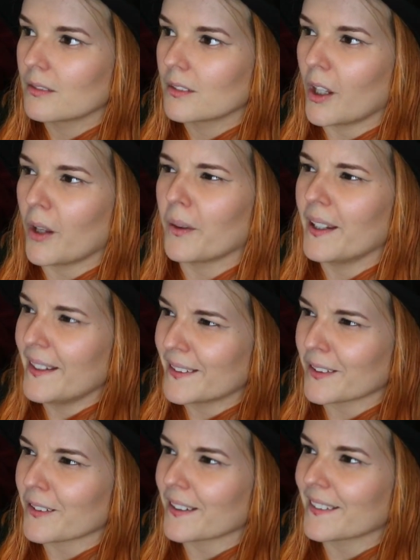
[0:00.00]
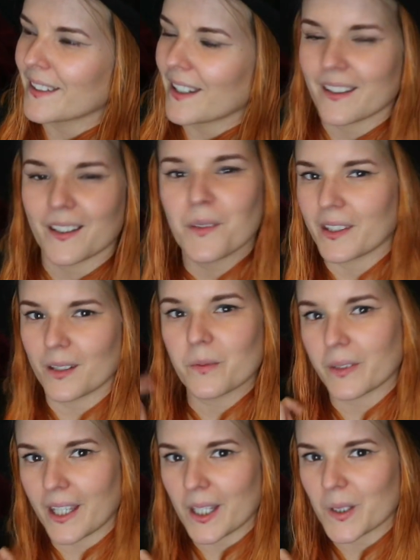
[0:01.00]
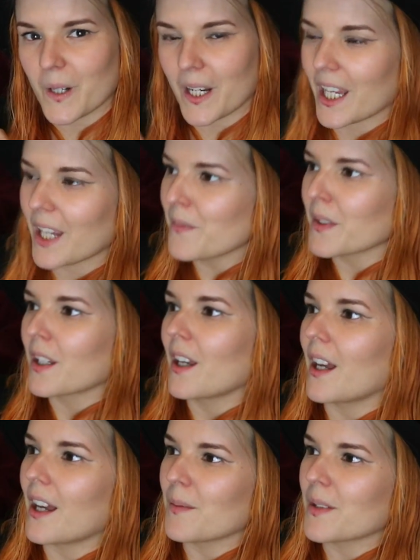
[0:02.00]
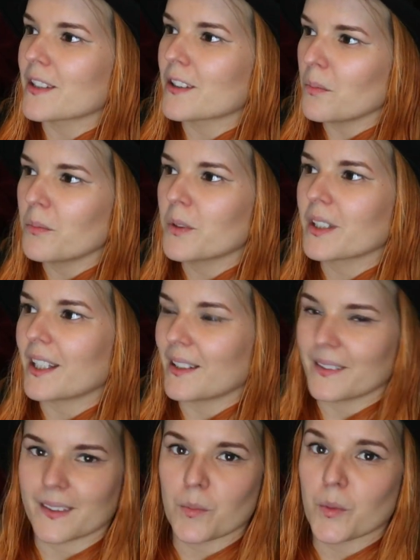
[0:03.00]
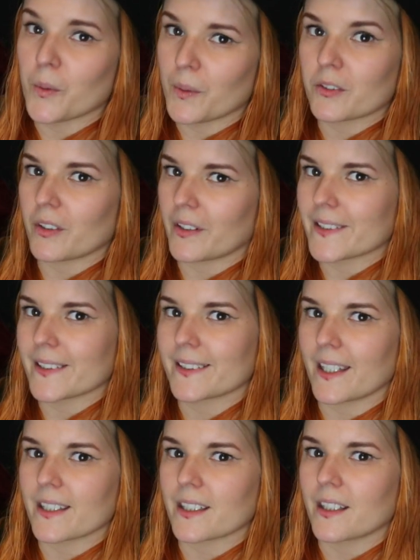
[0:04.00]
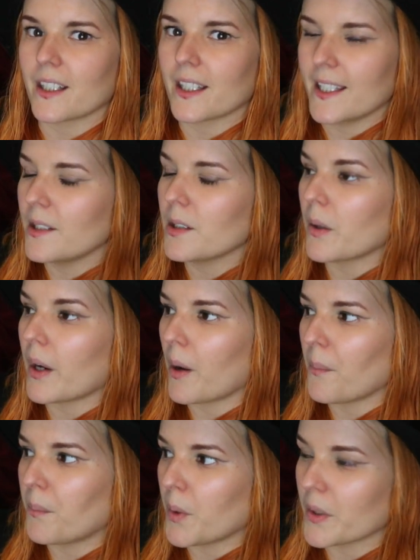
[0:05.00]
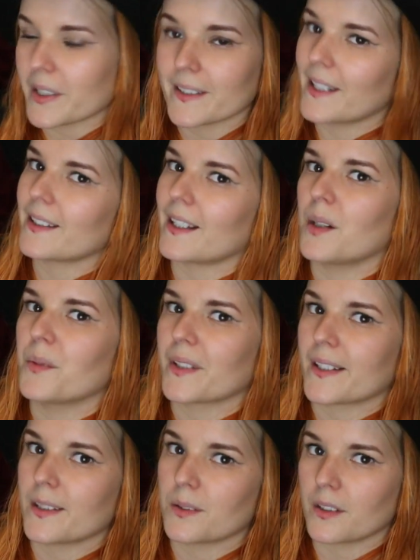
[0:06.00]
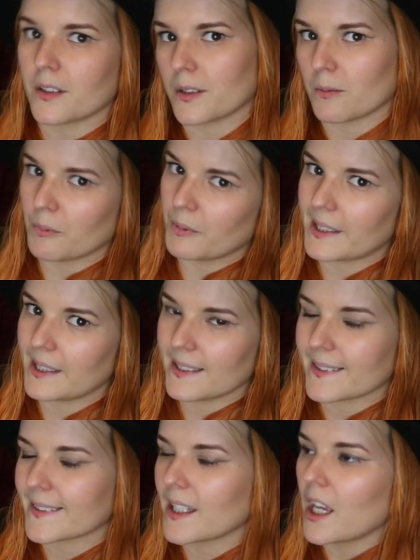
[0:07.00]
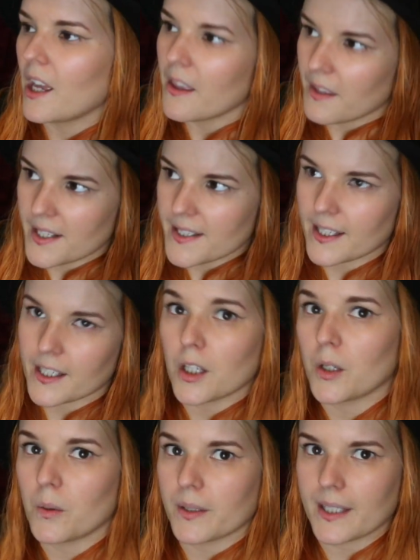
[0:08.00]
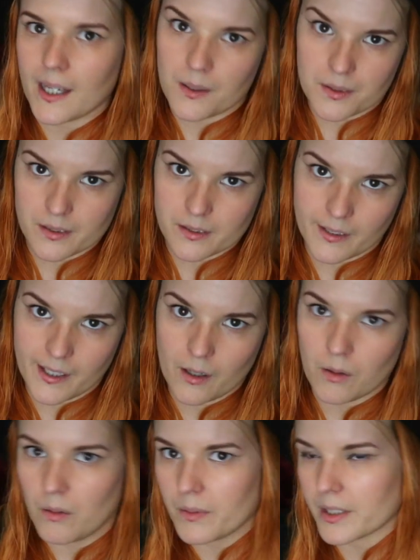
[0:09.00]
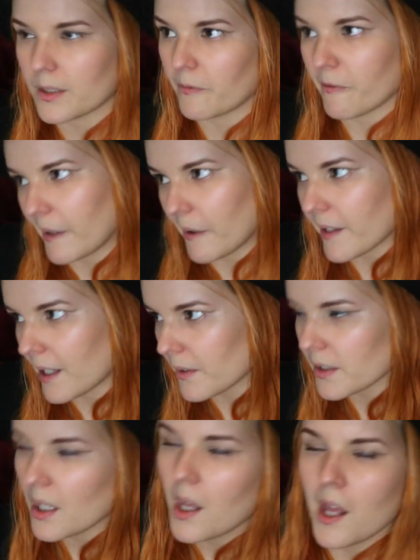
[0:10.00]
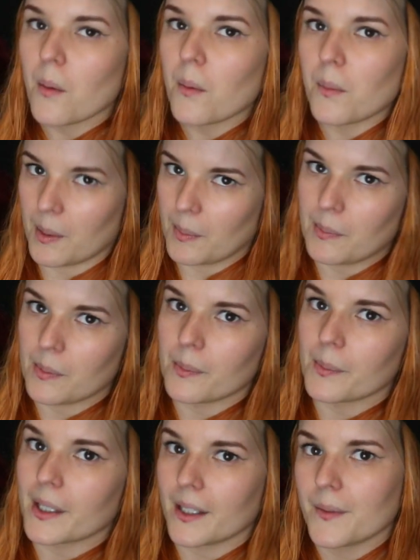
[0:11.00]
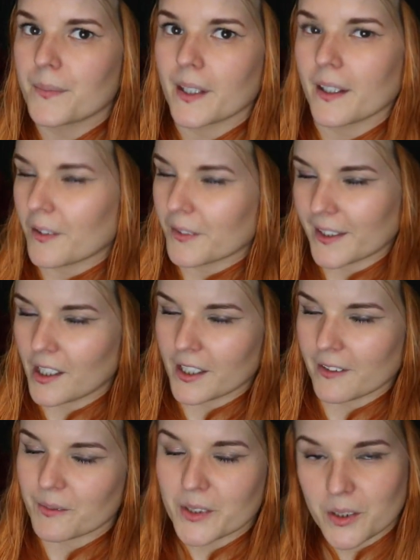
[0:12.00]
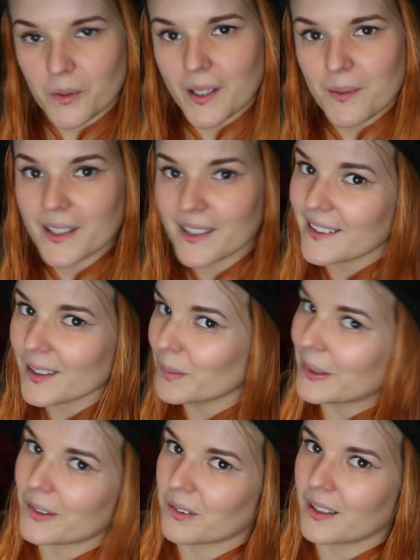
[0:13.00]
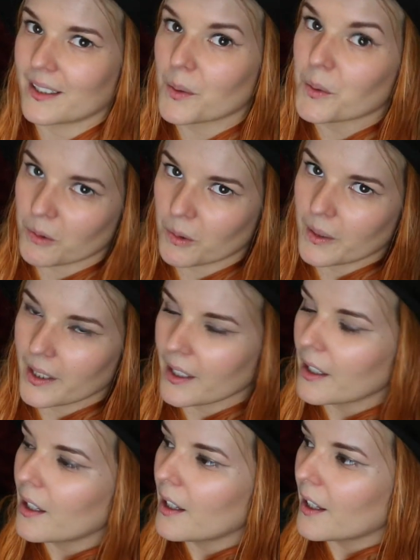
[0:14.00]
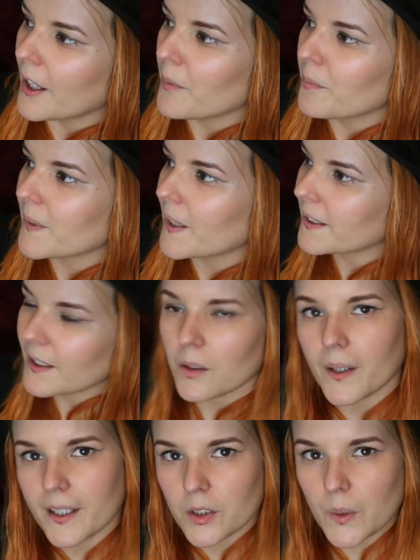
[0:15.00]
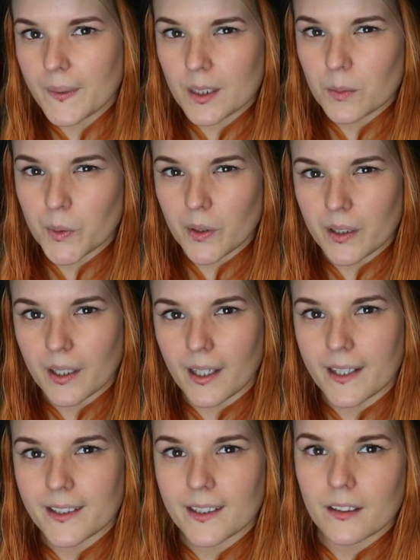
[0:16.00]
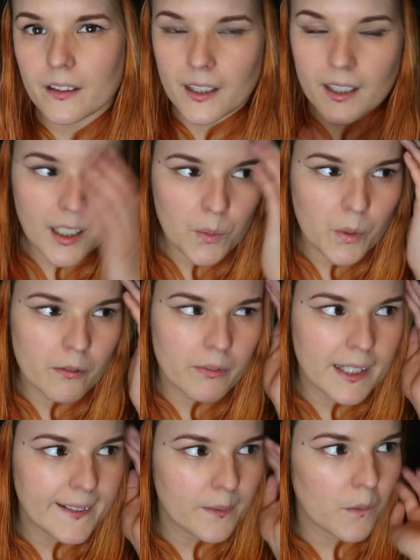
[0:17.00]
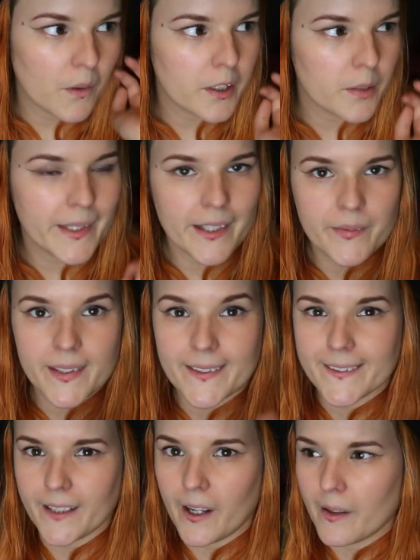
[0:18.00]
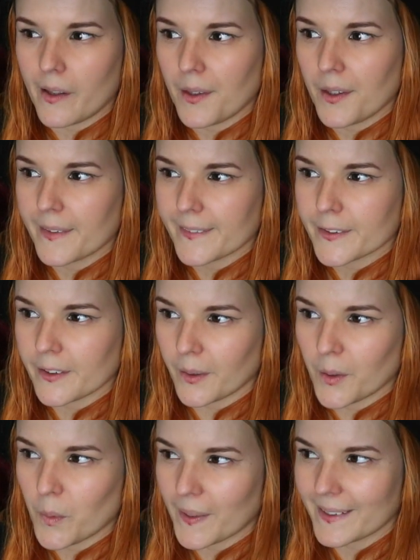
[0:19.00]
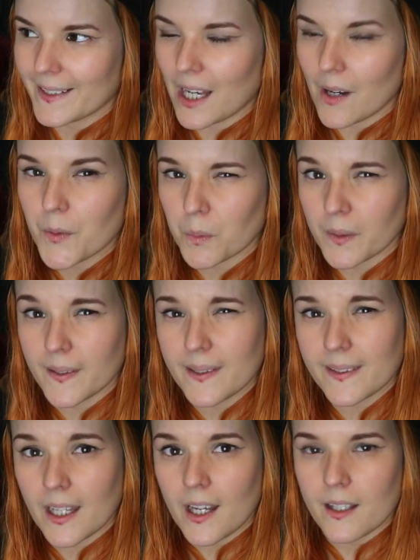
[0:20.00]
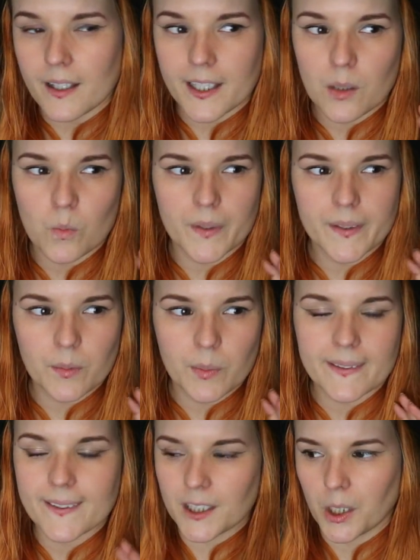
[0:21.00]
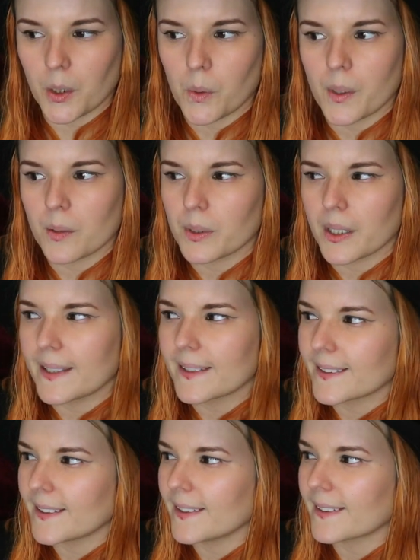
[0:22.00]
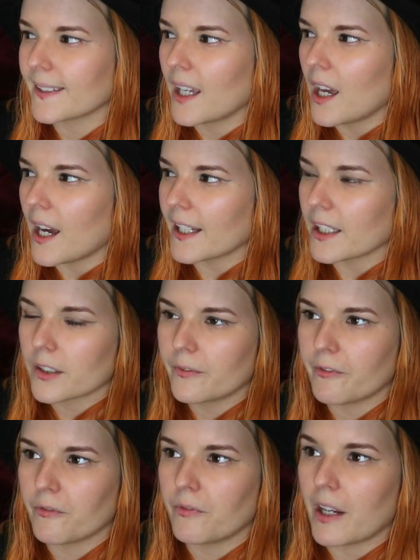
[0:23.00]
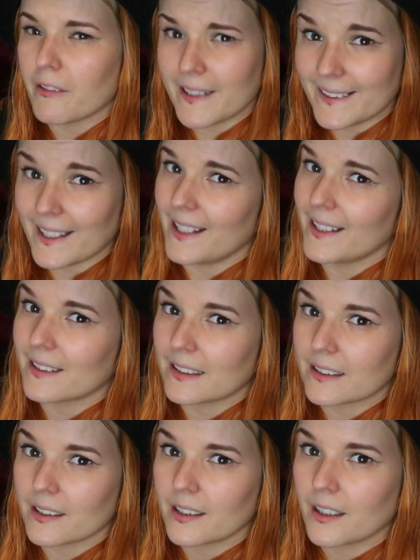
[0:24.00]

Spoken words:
No, he's not dressed as Santa. I'm forgetting already. Someone kills him who is dressed as Santa. He bought a Santa outfit because he's going to do something with the kids. And it's like, who in the house has done it, or was it someone from out of the house? Blah blah blah blah blah. Of course I can't give much away because it's a mystery and that would ruin it. I did quite enjoy this book. I didn't think I'd want to read something of this style so quickly afterwards. Like, it was a bit slow in places, and it's very dated.